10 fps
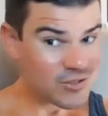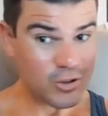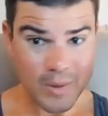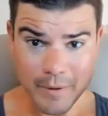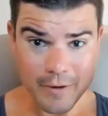
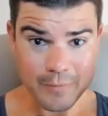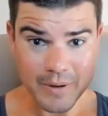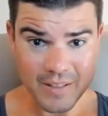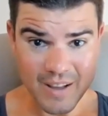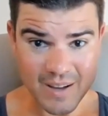Join both
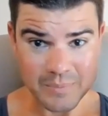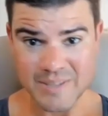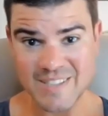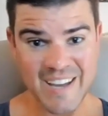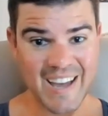book
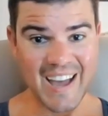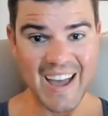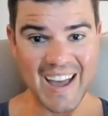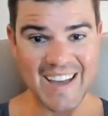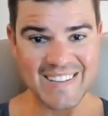clubs.
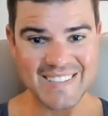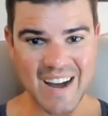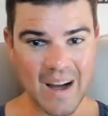And